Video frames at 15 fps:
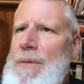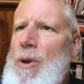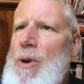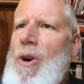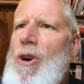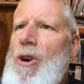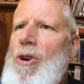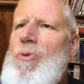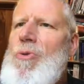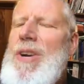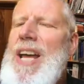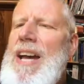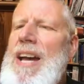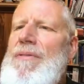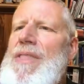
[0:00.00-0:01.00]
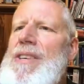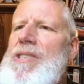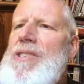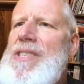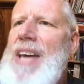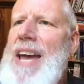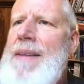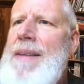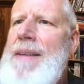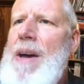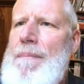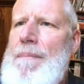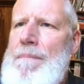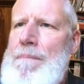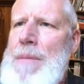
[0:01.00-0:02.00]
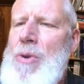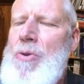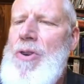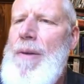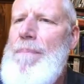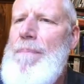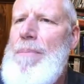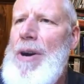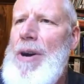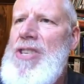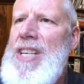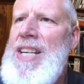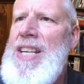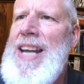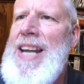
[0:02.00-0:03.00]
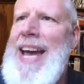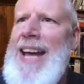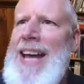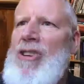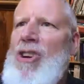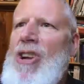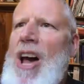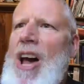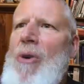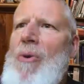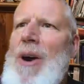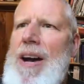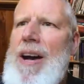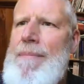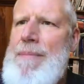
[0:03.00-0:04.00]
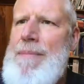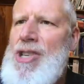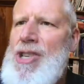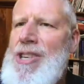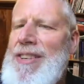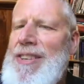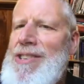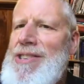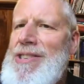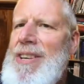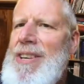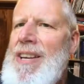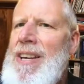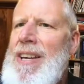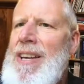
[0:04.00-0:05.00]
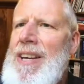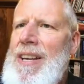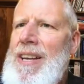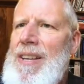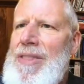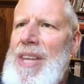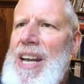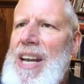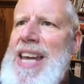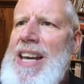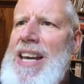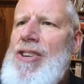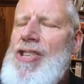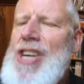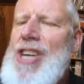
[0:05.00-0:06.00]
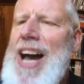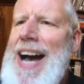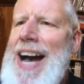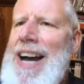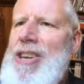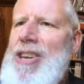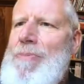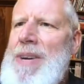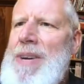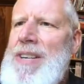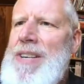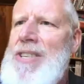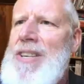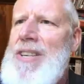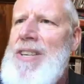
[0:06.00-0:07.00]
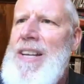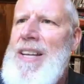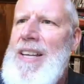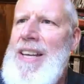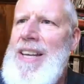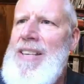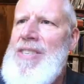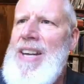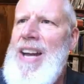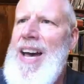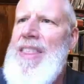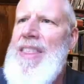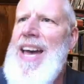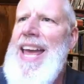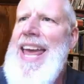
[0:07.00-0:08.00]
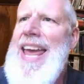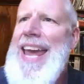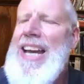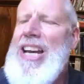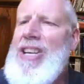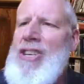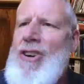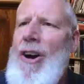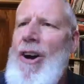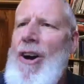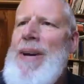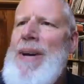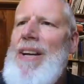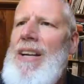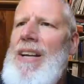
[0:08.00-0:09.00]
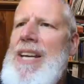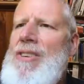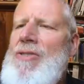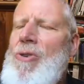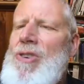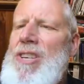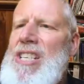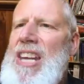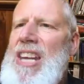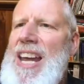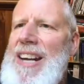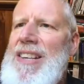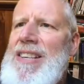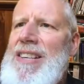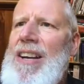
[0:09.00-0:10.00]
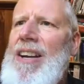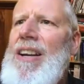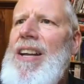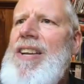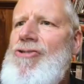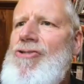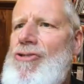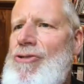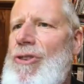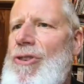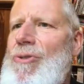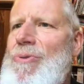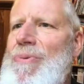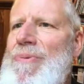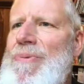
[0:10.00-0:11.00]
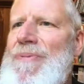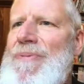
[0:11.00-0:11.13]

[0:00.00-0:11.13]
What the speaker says: the world would have the same milk protein and lower emissions. The leakage argument is neither economically nor technically true.